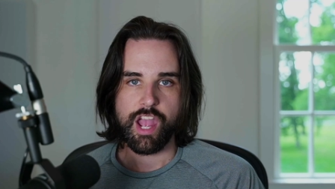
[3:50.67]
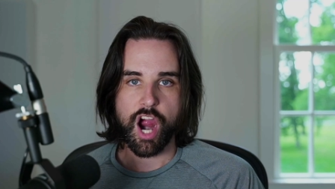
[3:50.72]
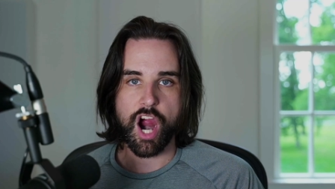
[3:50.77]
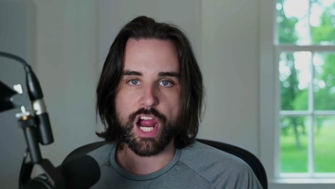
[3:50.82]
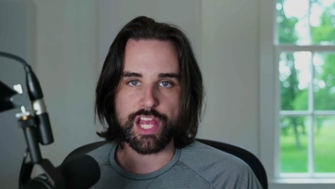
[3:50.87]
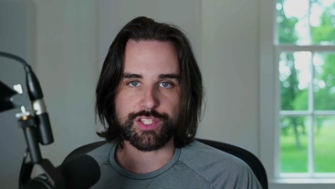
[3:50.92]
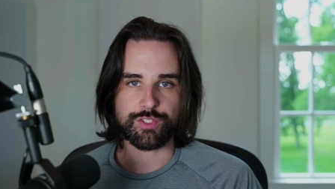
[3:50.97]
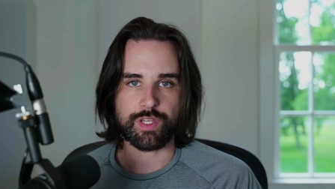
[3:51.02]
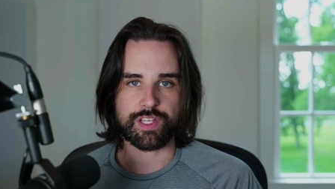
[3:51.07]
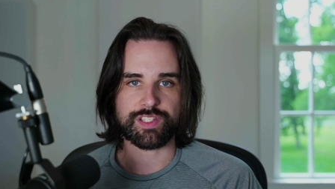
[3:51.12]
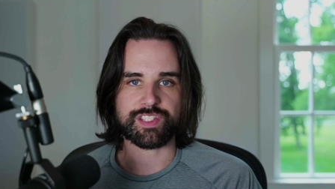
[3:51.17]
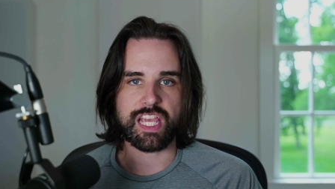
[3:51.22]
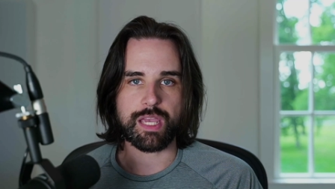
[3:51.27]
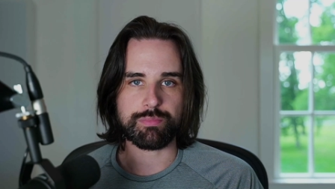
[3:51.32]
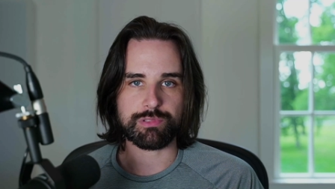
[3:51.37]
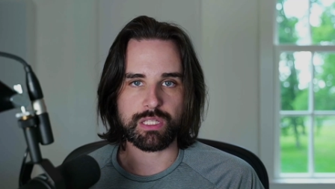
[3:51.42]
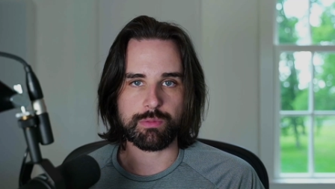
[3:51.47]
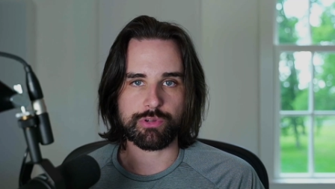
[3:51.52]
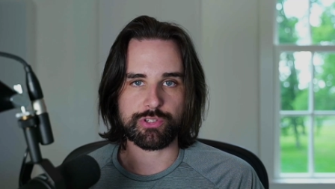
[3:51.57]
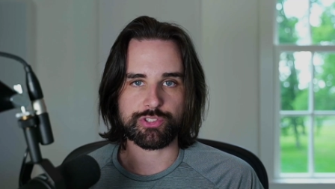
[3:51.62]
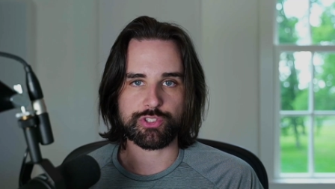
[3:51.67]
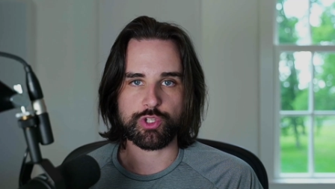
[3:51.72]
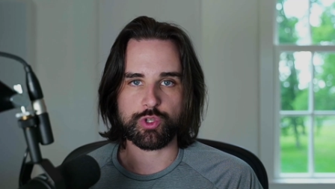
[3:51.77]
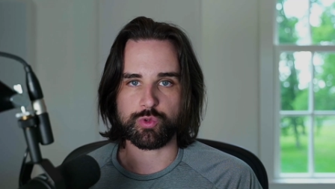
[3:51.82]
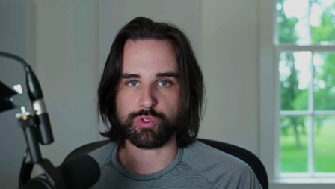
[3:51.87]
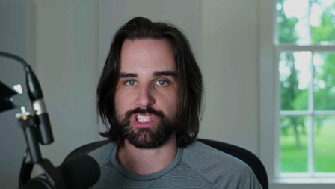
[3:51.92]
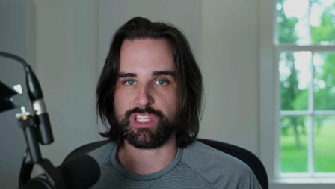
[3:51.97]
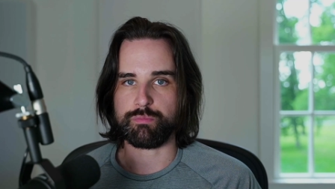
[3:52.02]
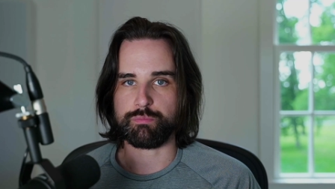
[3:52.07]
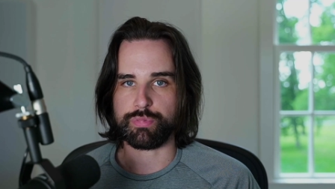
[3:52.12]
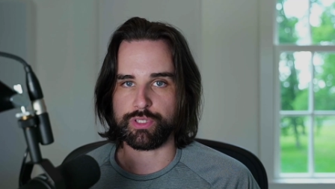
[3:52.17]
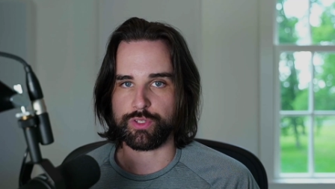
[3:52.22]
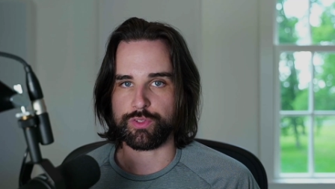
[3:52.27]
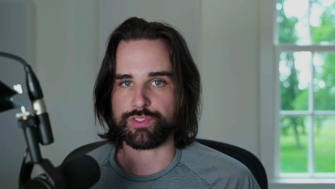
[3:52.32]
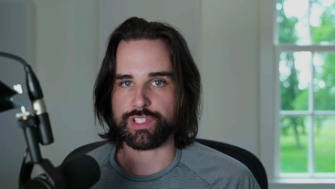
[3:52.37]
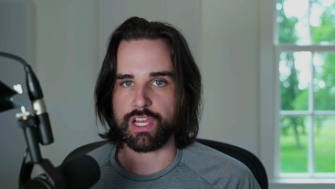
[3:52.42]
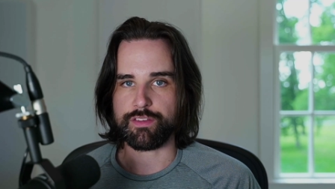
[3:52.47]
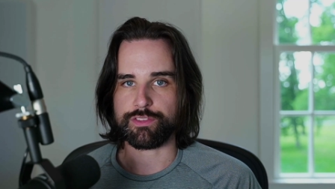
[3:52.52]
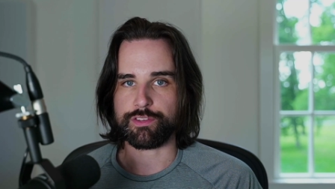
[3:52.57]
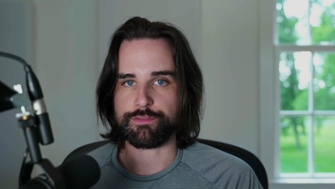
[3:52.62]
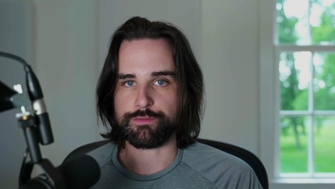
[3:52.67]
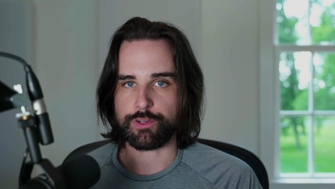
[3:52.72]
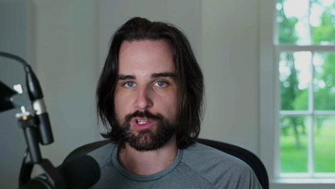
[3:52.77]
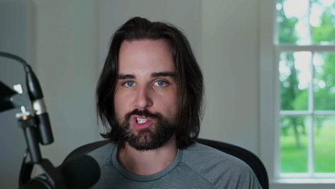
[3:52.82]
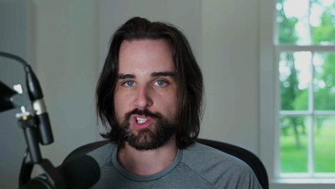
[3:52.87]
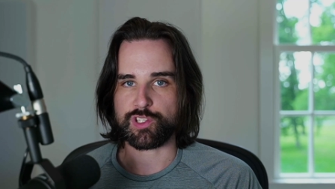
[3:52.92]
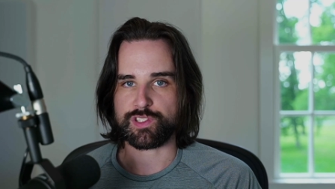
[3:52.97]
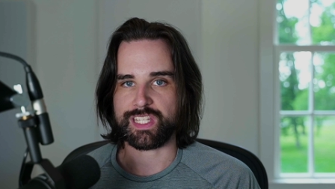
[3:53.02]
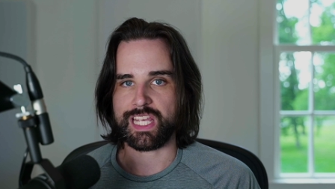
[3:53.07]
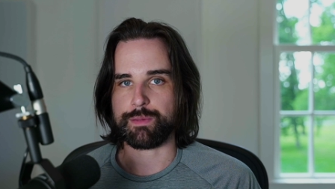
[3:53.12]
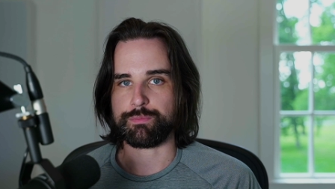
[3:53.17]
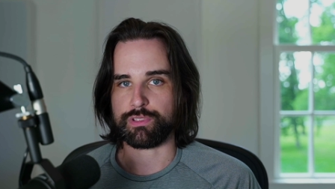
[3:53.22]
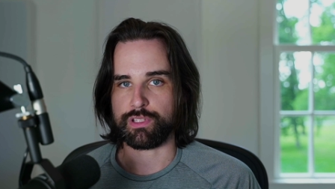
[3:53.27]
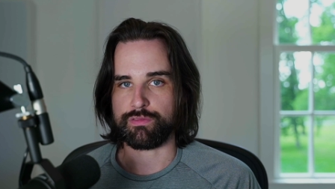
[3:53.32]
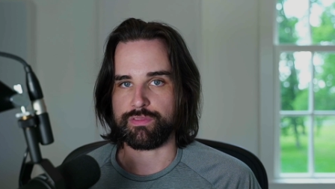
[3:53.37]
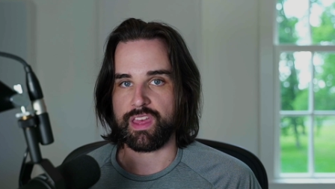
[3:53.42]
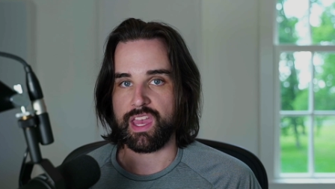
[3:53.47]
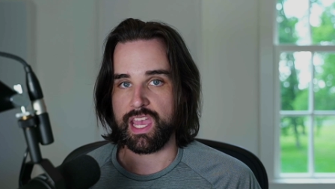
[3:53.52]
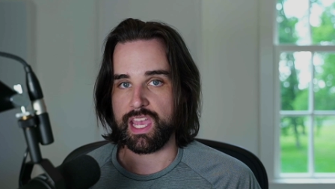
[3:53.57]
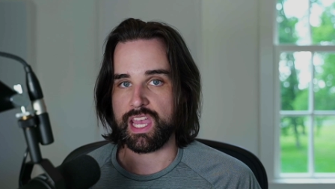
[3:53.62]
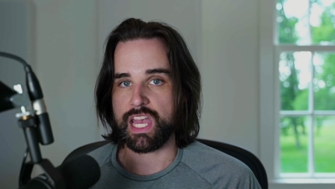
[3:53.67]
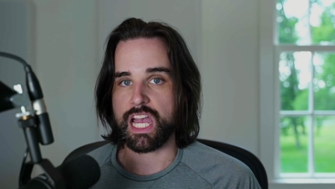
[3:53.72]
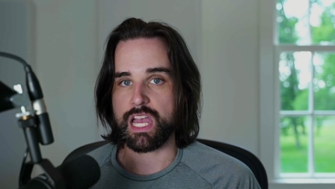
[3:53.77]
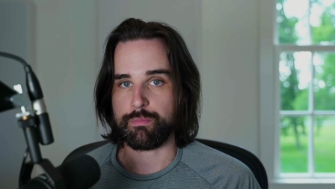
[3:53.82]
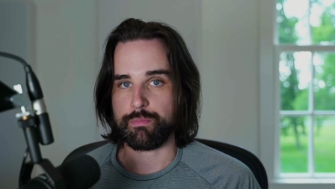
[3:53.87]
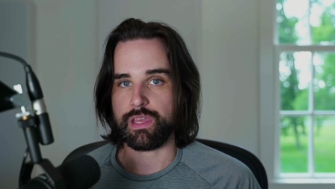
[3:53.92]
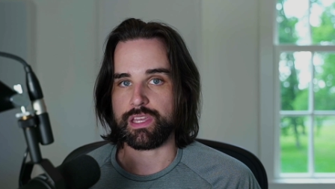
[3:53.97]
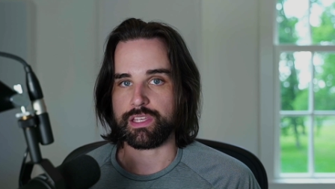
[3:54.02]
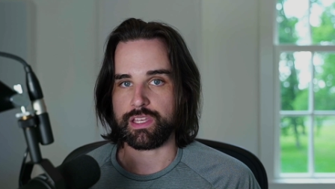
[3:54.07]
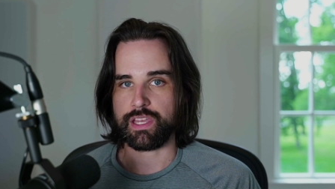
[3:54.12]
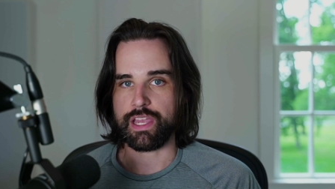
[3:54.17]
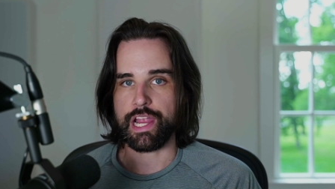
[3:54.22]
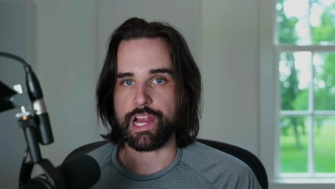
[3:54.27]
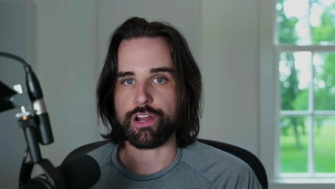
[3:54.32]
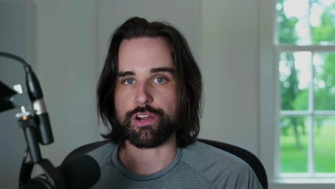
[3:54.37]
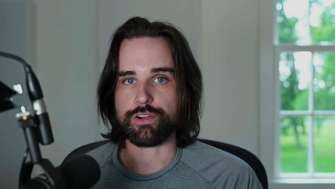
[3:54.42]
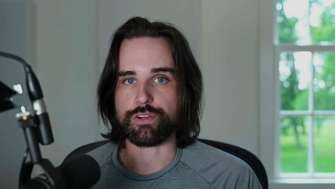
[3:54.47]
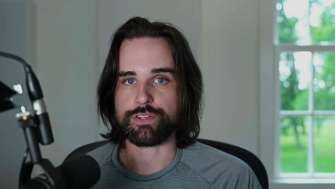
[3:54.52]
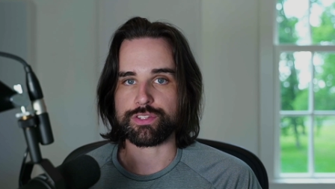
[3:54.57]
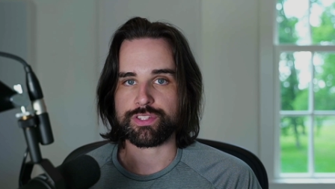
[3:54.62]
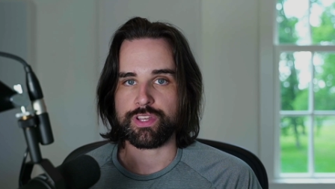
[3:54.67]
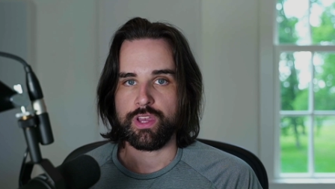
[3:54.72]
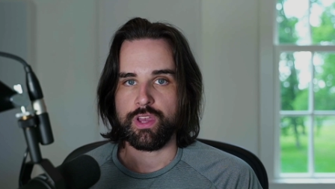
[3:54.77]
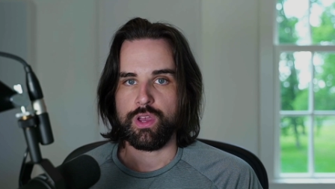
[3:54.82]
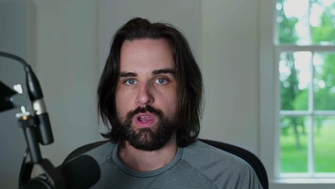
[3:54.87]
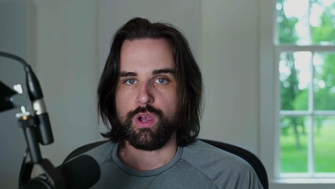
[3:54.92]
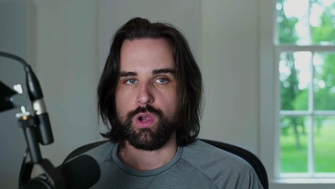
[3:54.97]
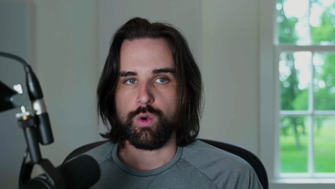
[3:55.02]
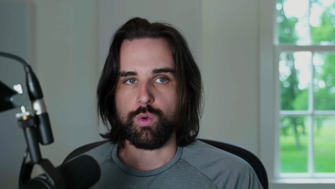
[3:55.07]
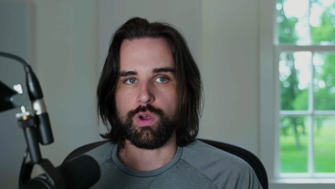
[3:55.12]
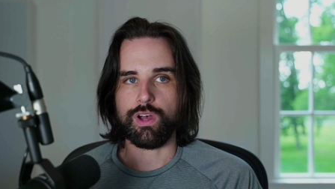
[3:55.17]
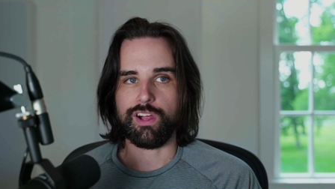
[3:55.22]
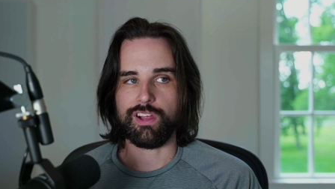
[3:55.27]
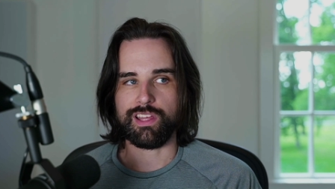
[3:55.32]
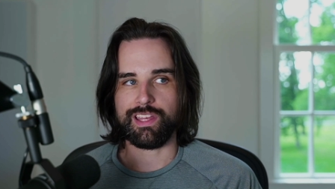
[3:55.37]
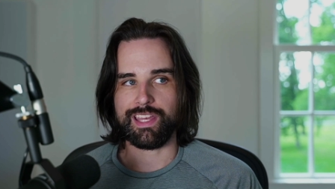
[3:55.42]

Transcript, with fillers: All right. So example number two really builds off the first example of the AI making errors. Well,